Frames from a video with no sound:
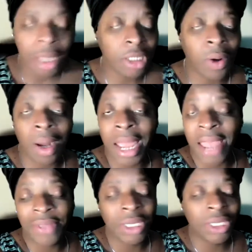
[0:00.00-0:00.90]
So all I
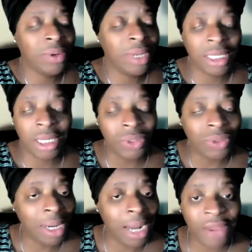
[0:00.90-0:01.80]
have to do is
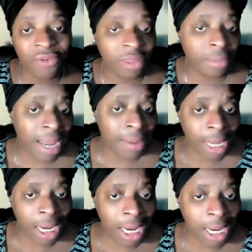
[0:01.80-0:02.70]
enjoy life with my
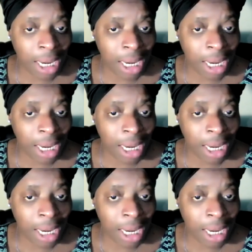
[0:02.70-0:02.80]
money.